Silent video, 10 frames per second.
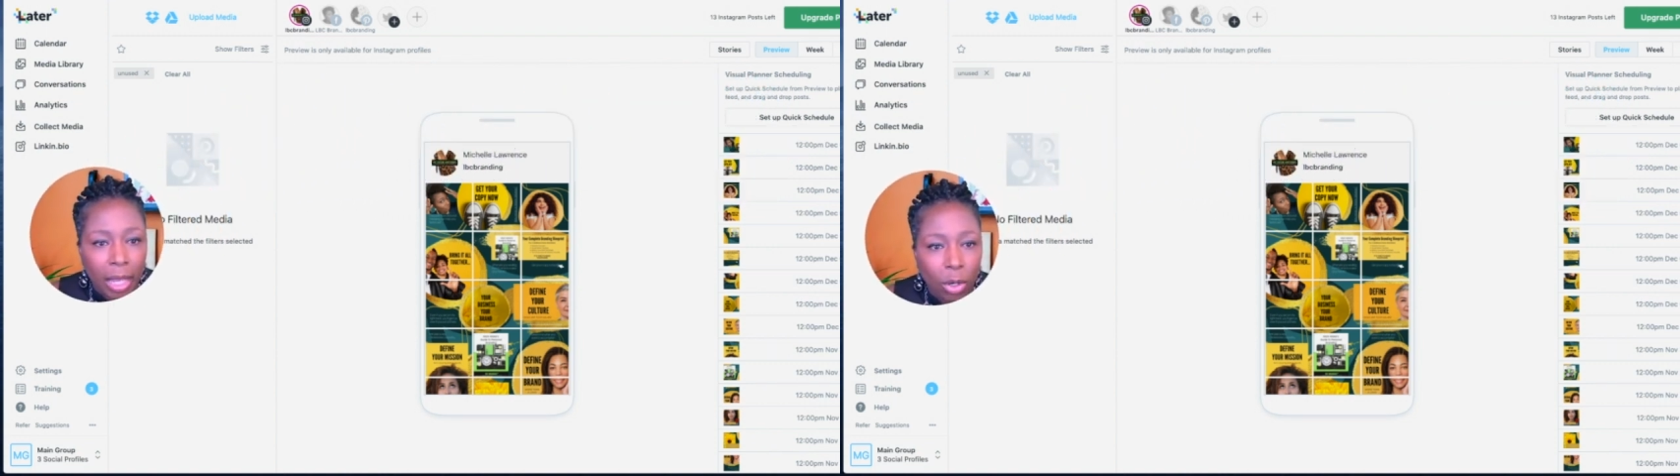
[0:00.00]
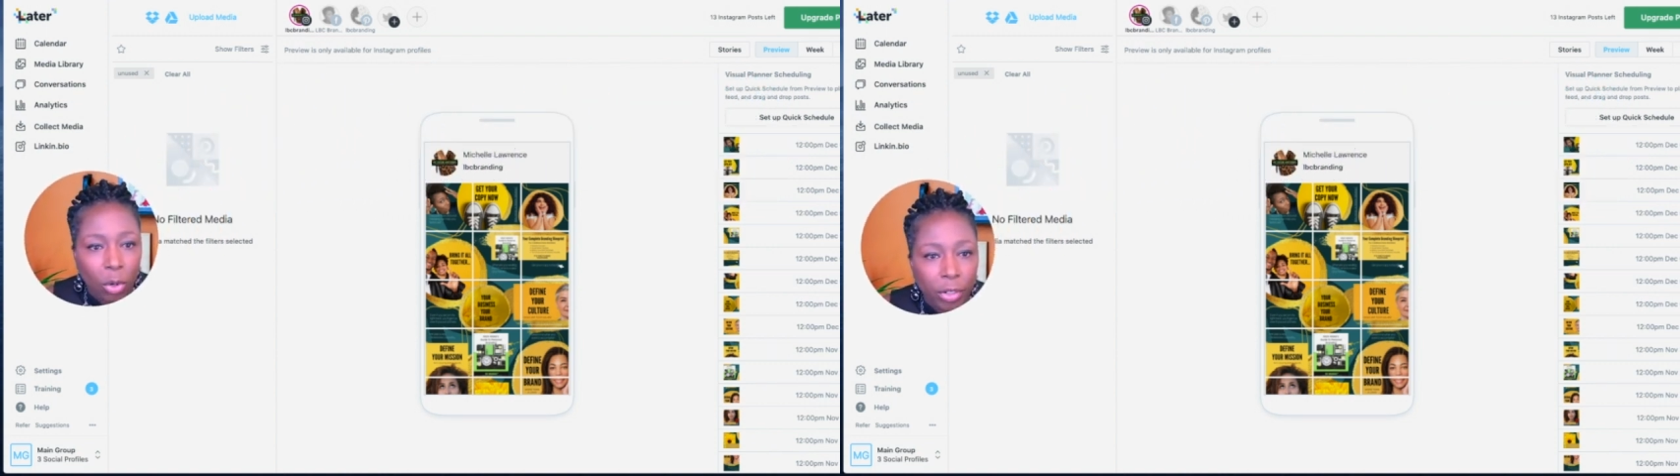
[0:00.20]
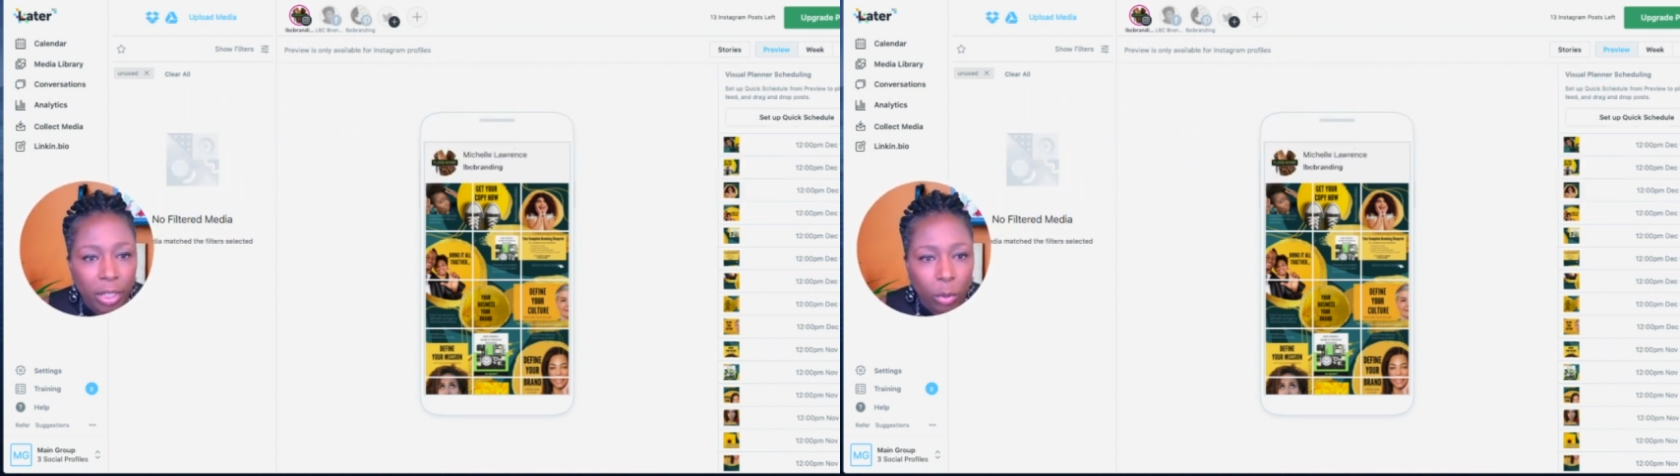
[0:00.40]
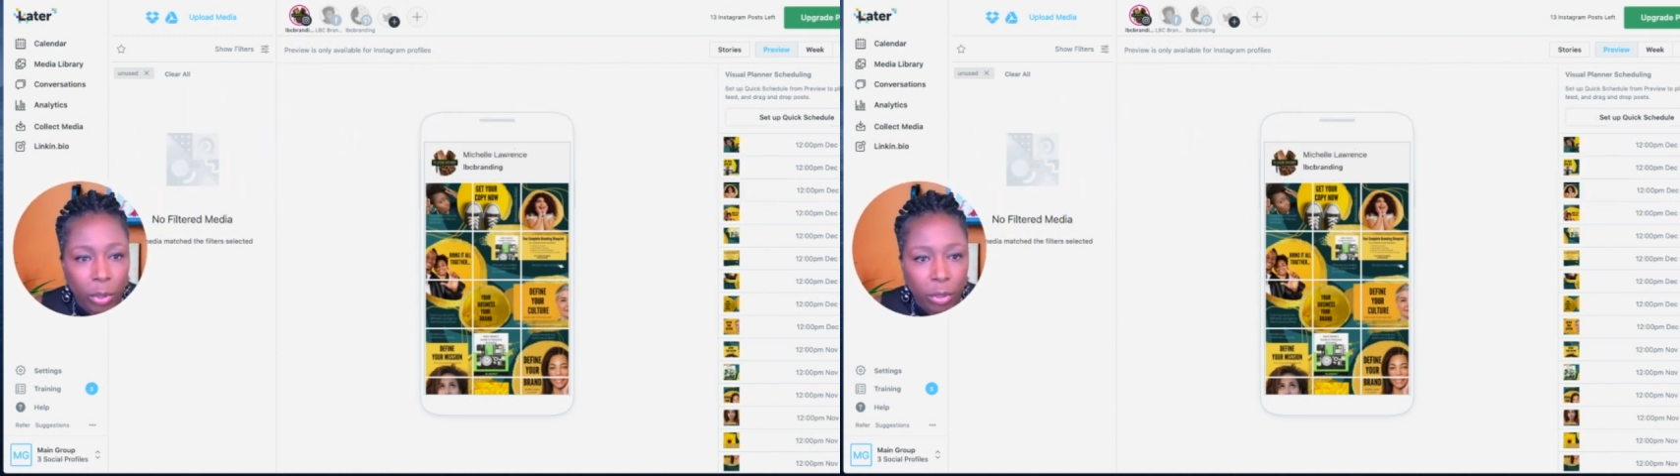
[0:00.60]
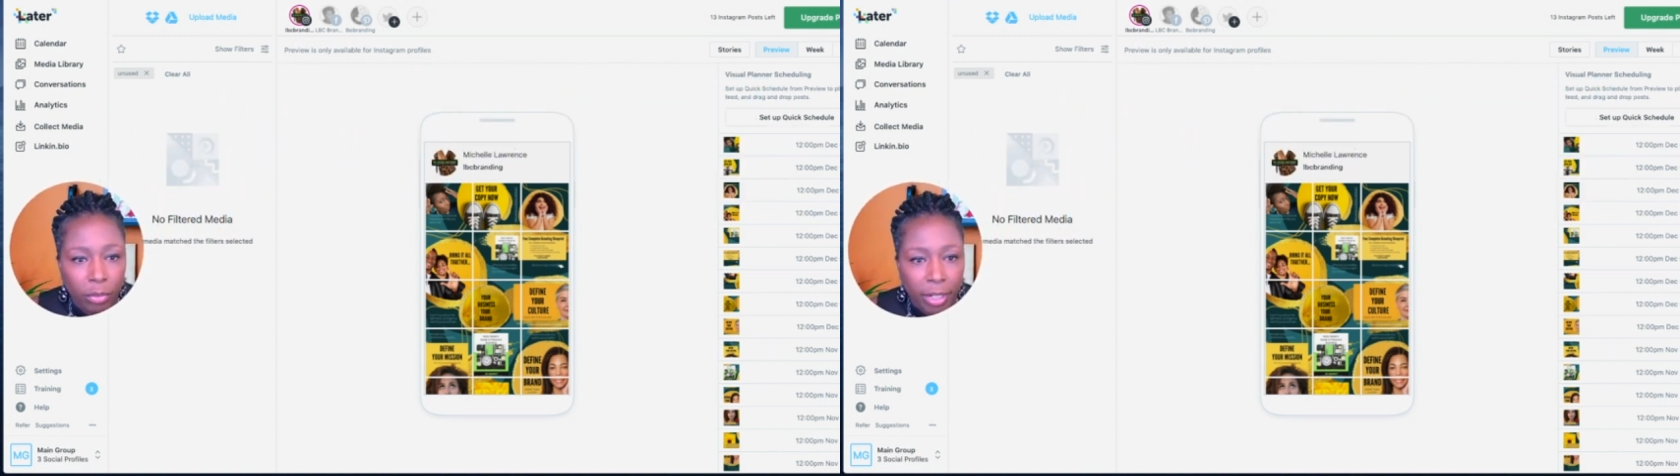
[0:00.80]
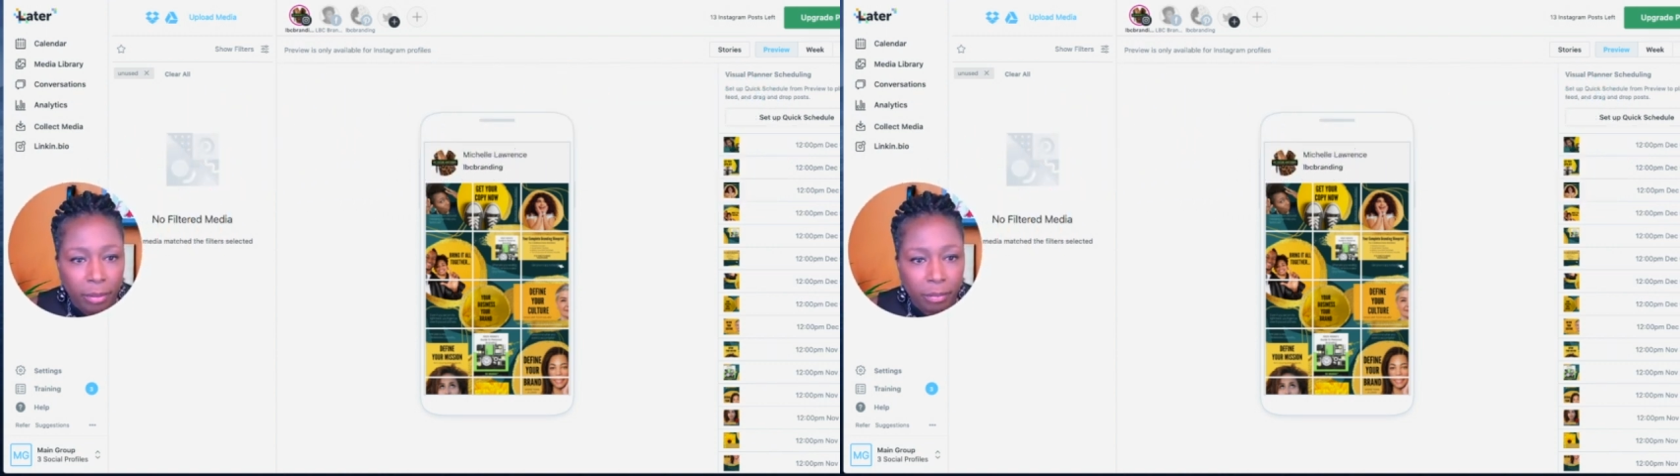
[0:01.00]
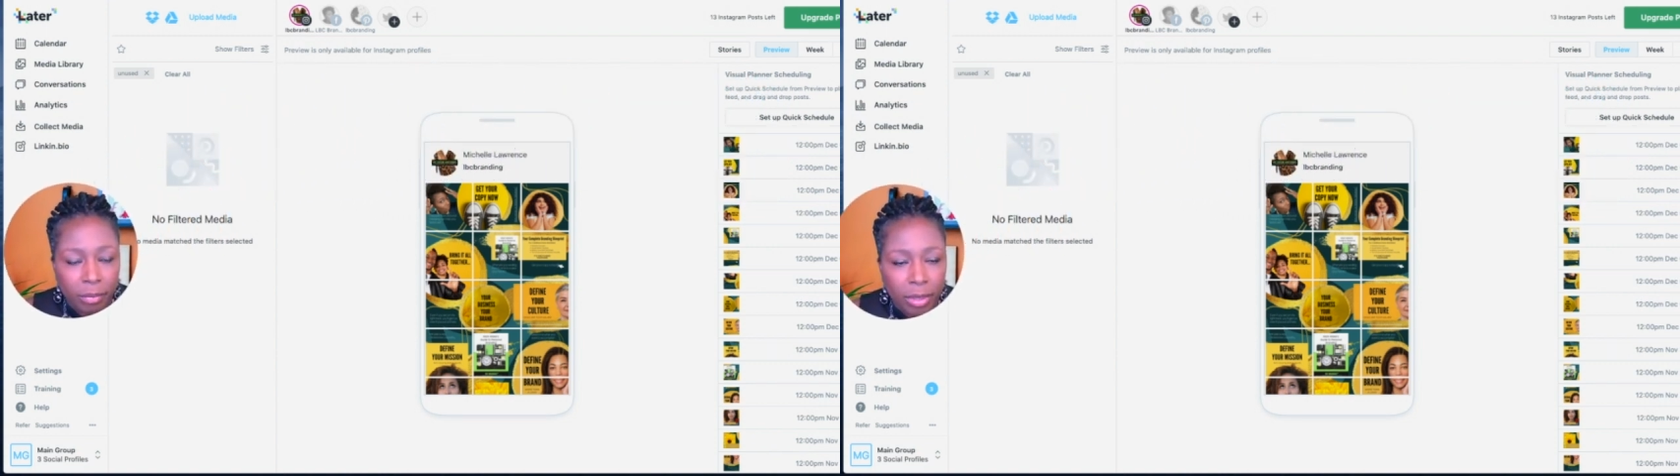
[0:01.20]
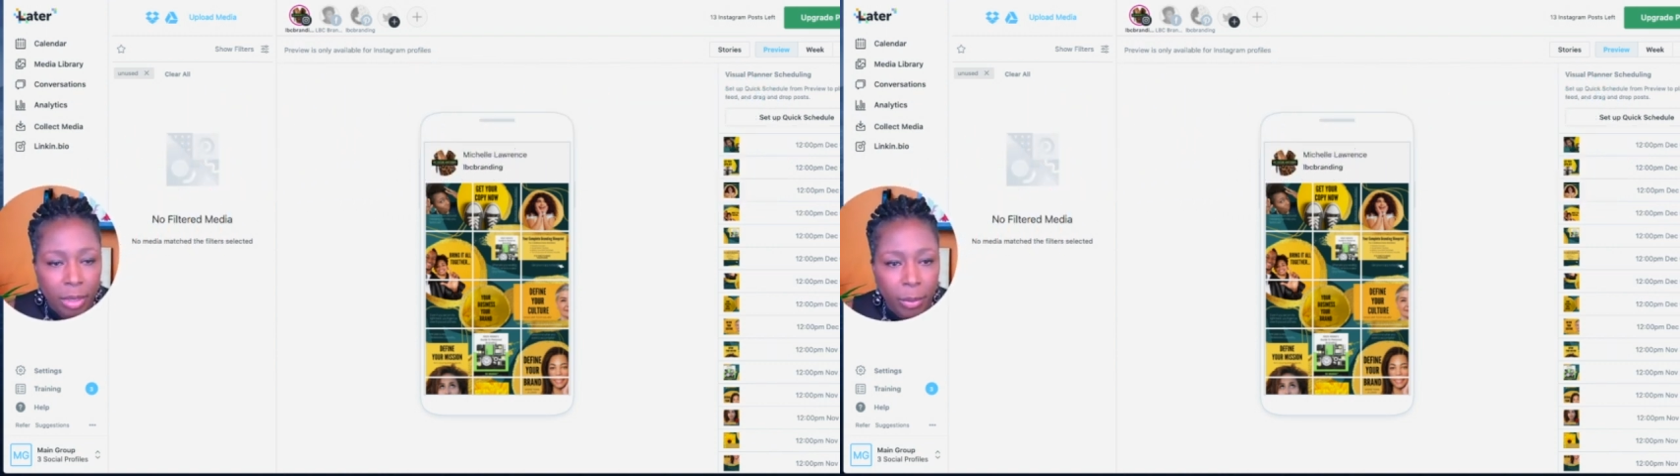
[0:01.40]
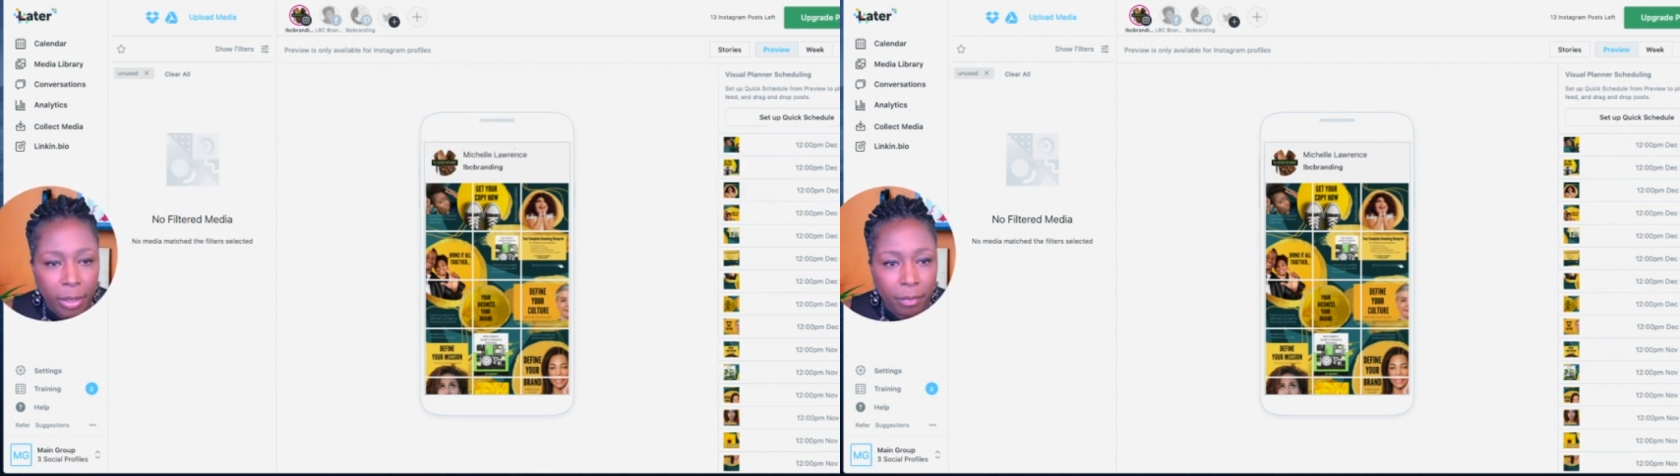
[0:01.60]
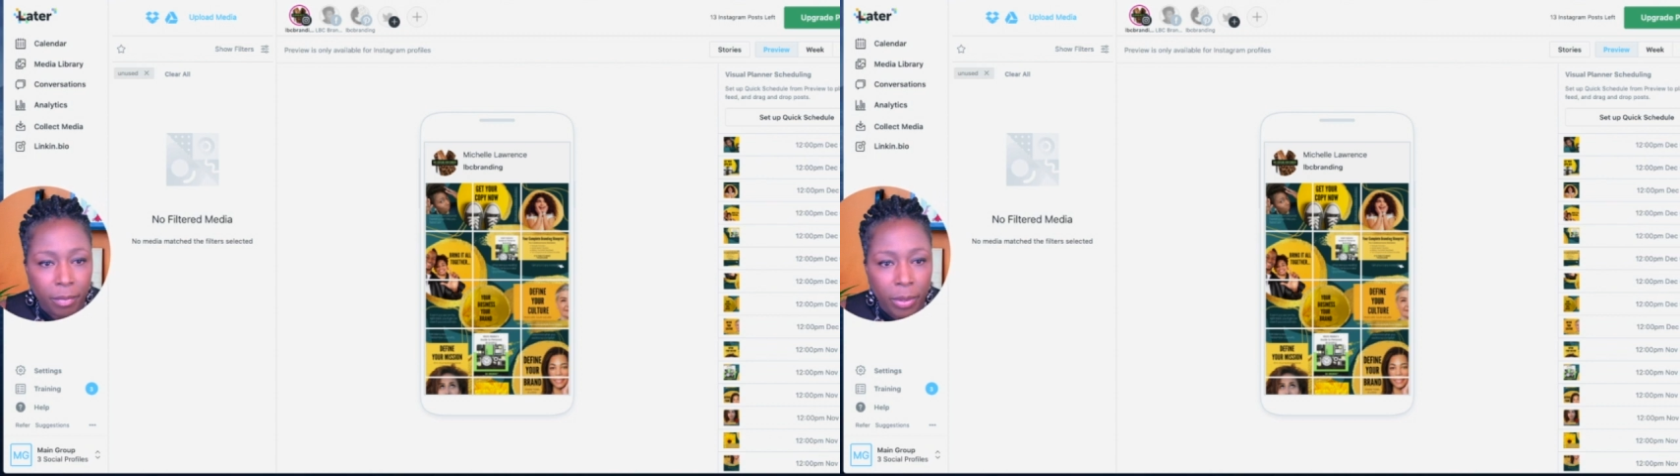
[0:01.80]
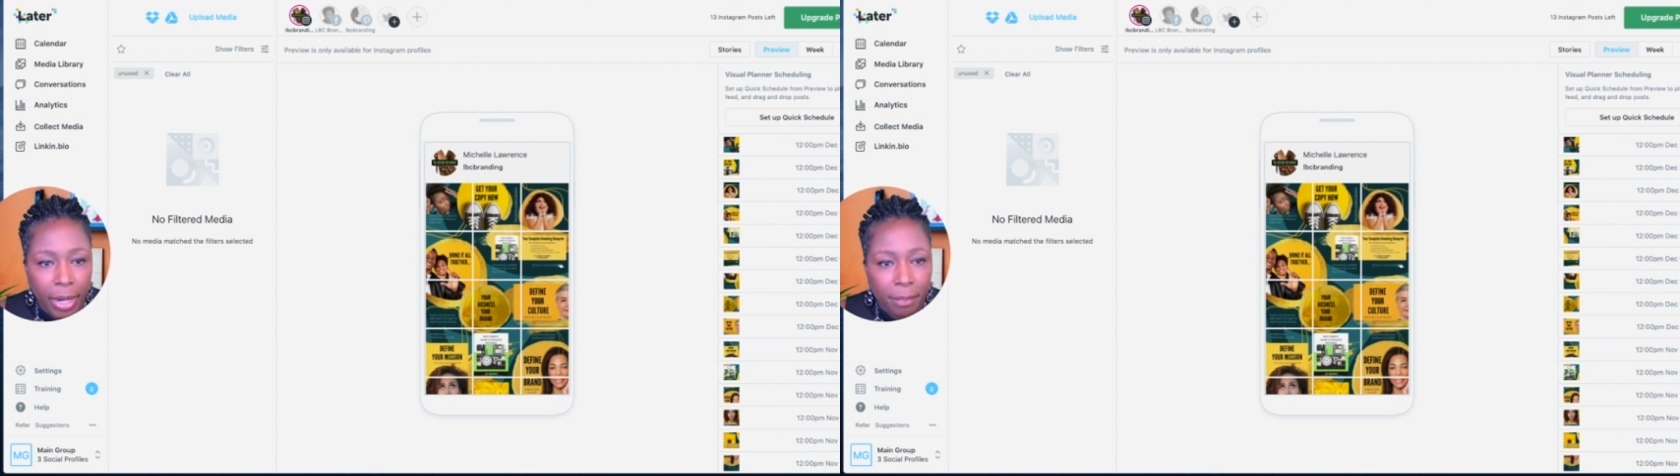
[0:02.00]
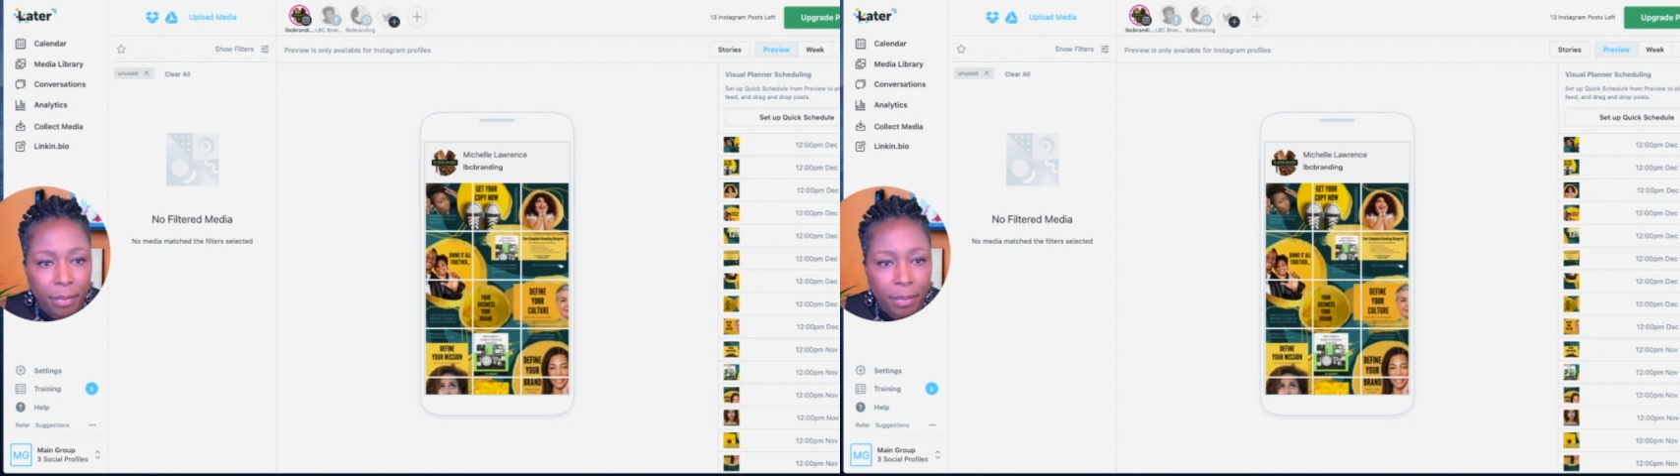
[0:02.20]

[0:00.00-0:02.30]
over in the corner over here somewhere. Okay.